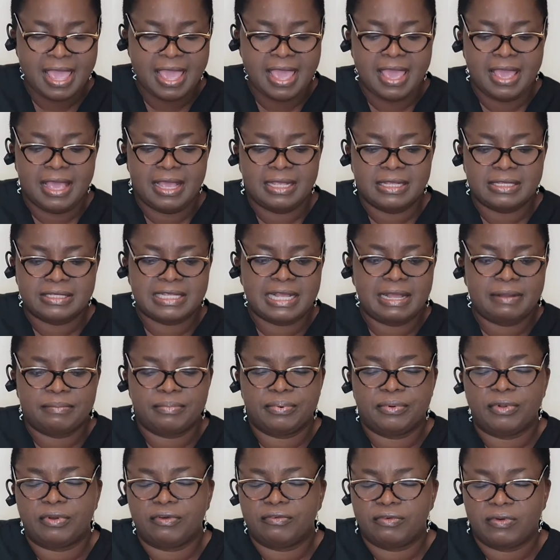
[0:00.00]

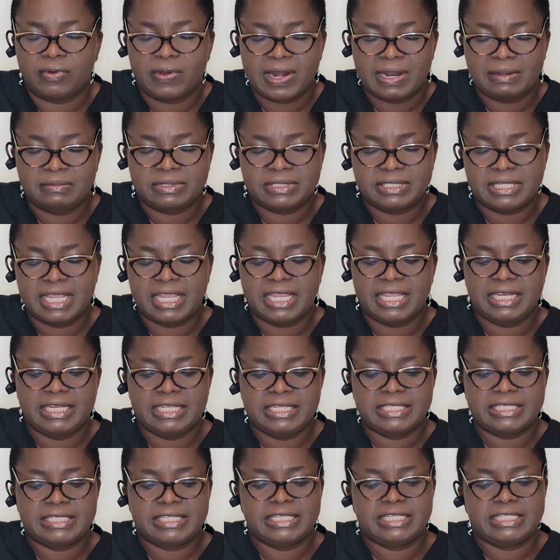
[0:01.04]
Example of what I'm saying
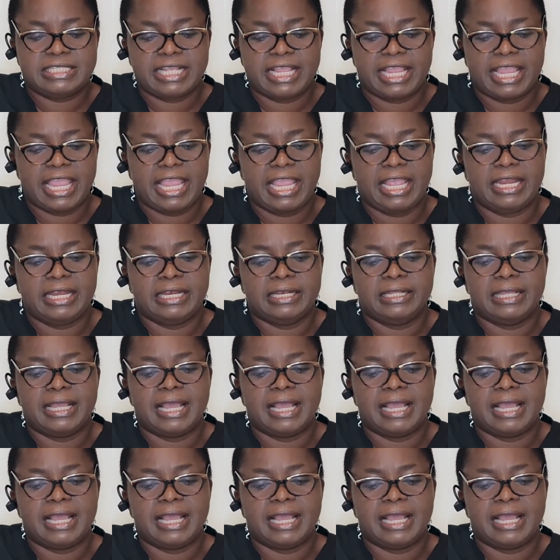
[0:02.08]
is this again.